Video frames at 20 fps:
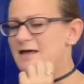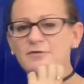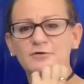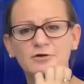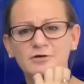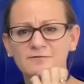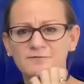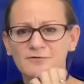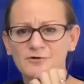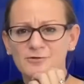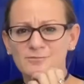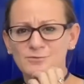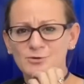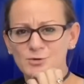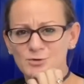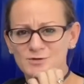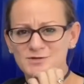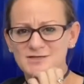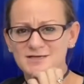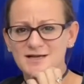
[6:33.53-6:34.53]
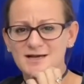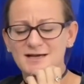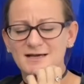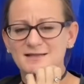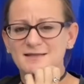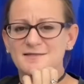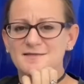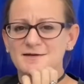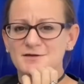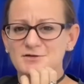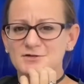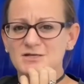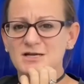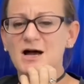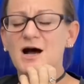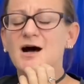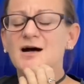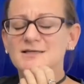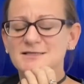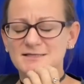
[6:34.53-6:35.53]
confirm nor deny that there's
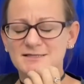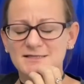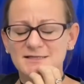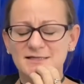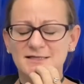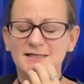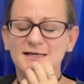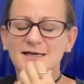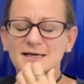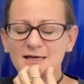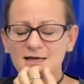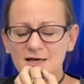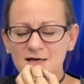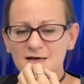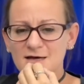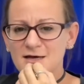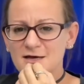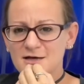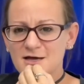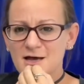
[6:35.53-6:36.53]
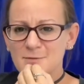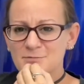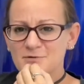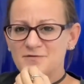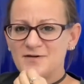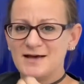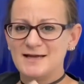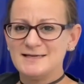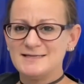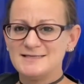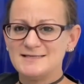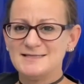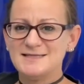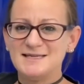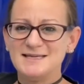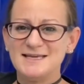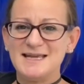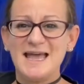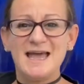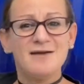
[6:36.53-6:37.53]
constantly a cup of iced
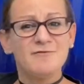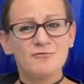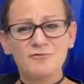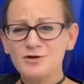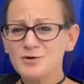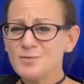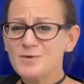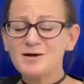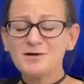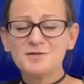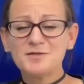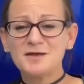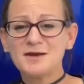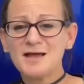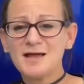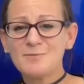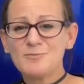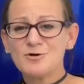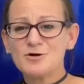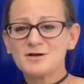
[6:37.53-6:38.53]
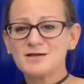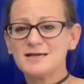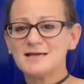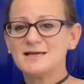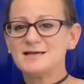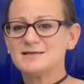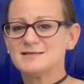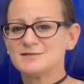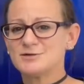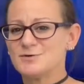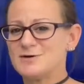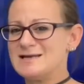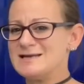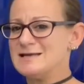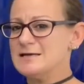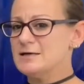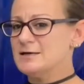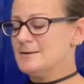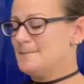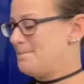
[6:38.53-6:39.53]
tea everywhere that I'm working, so it
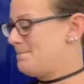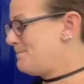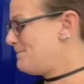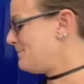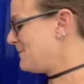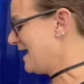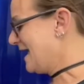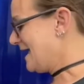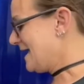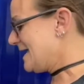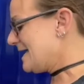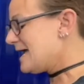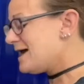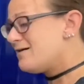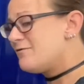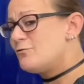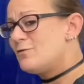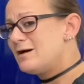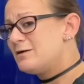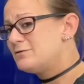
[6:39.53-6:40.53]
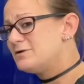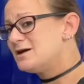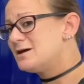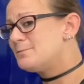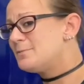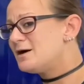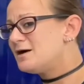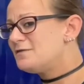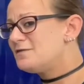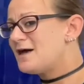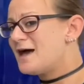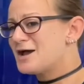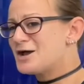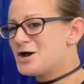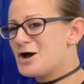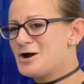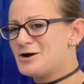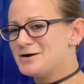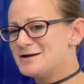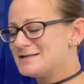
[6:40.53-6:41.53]
may have wound up on that
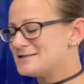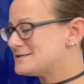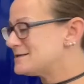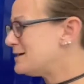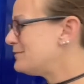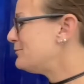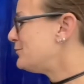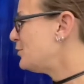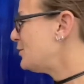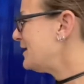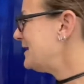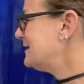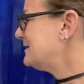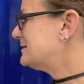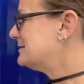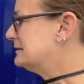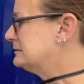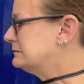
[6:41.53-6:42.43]
cart at some point.